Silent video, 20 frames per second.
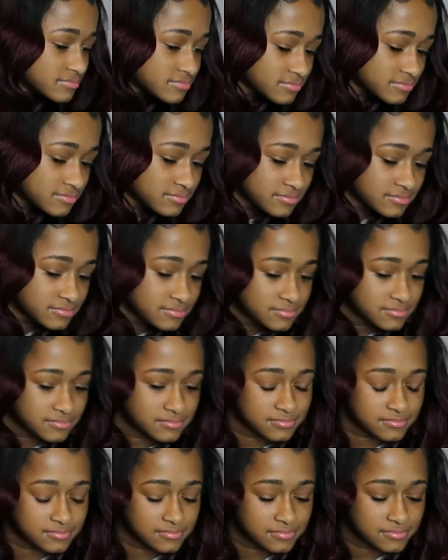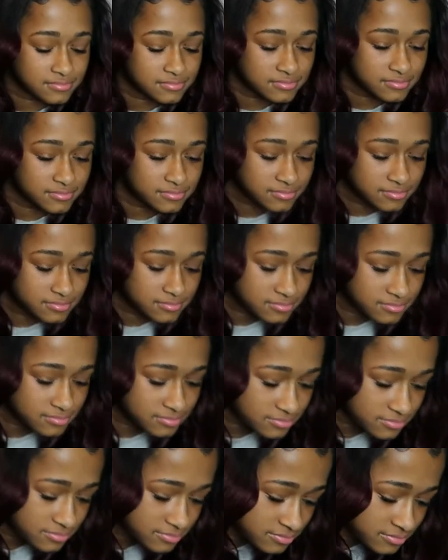
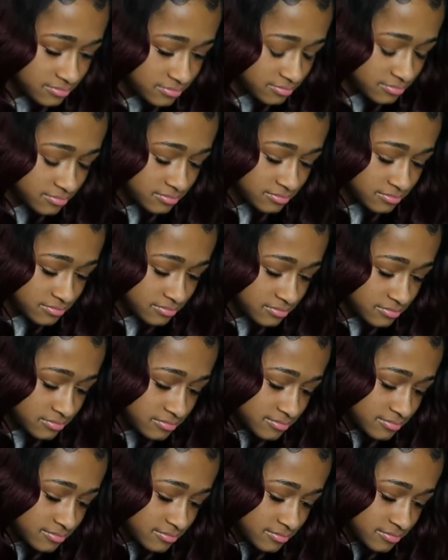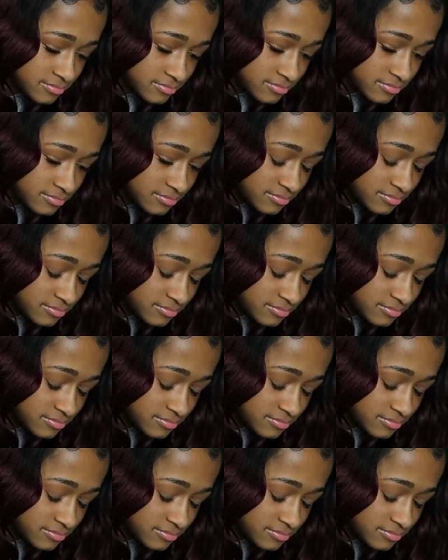[no speech]